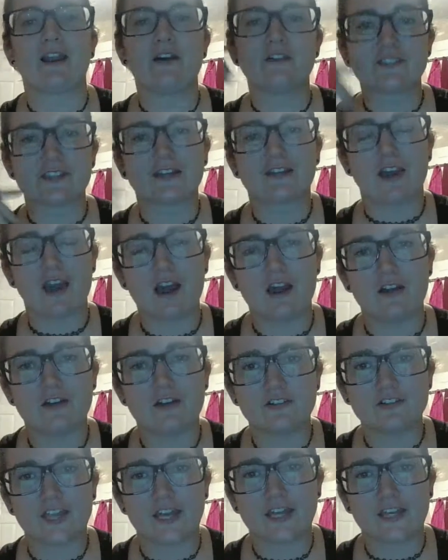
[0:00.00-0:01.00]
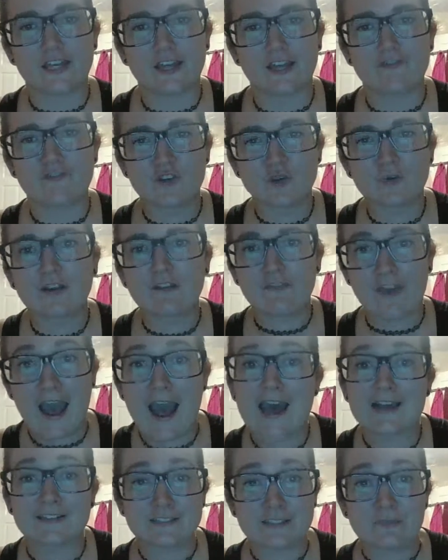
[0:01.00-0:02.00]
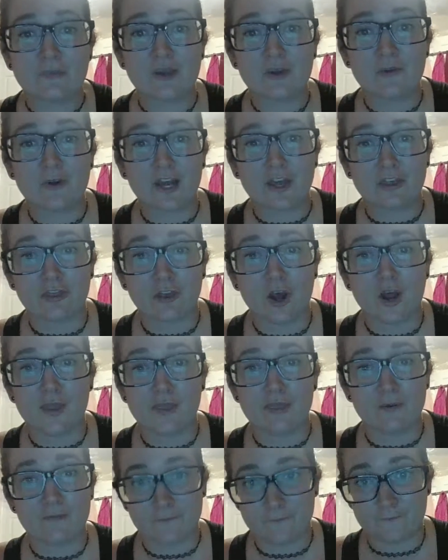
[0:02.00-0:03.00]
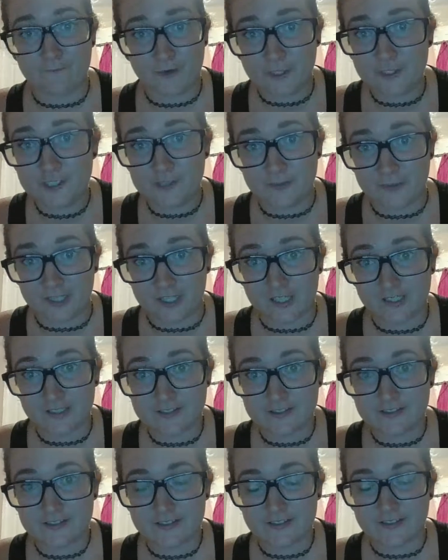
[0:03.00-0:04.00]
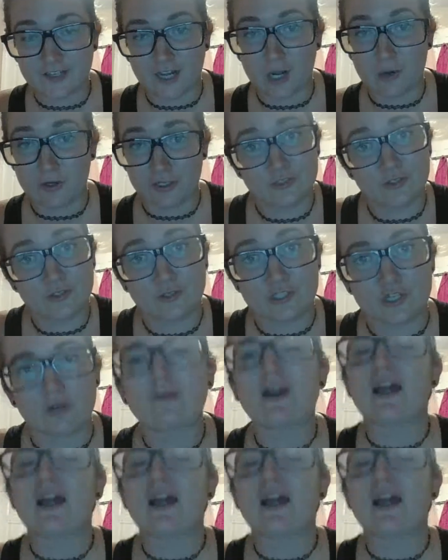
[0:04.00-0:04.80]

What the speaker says: And I was like, yeah. I was like, if you would have asked me what I thought in the first place, I would have told you.